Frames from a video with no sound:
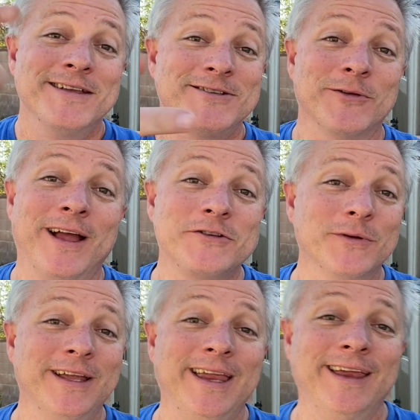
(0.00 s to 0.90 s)
So that's
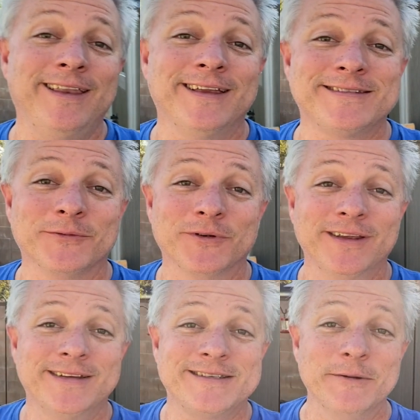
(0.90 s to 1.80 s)
really it. It's a
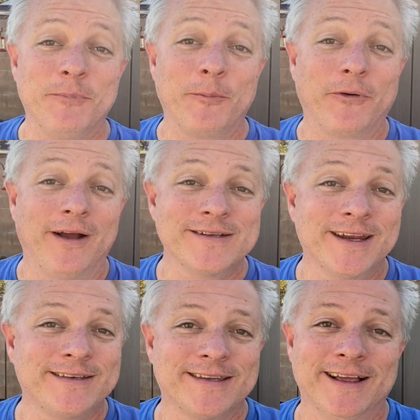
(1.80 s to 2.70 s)
really simple
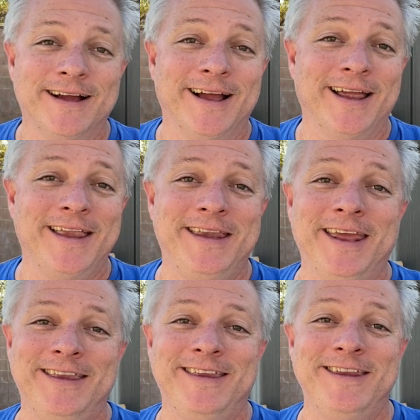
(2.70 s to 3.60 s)
project.
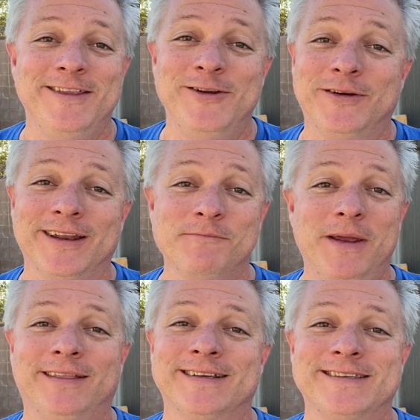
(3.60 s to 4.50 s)
You can
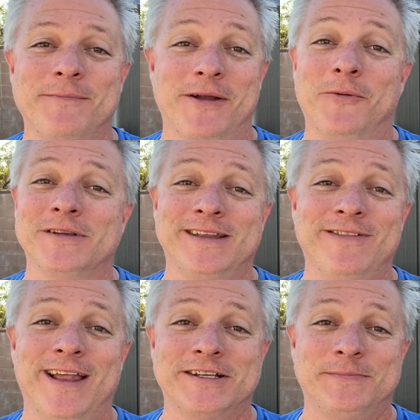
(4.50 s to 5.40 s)
pick this up. It wasn't
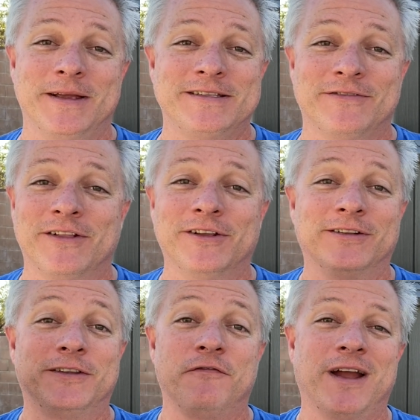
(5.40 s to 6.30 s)
even that expensive. The little
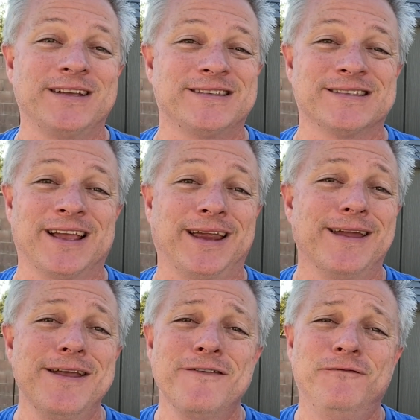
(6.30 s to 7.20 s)
device is like
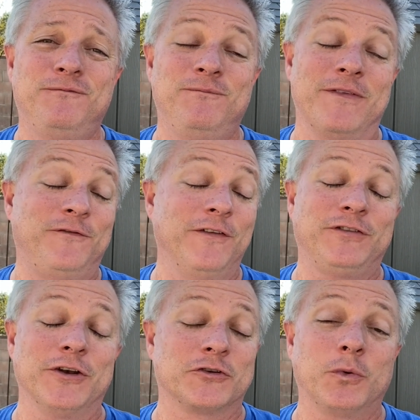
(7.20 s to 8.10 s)

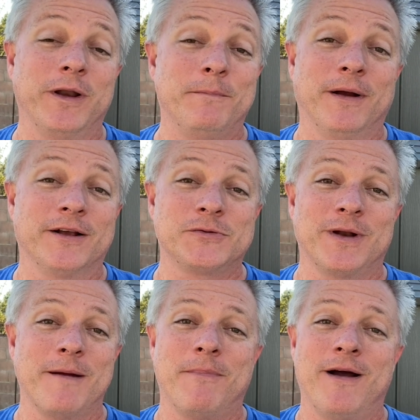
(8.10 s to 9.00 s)
15 or 20 bucks when
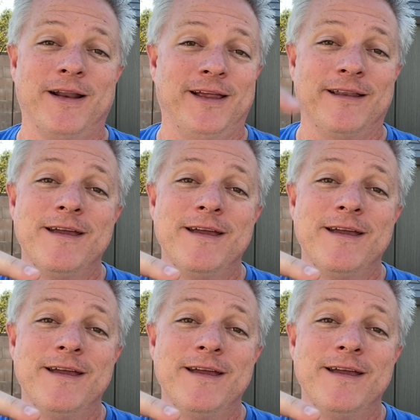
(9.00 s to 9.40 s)
I bought it.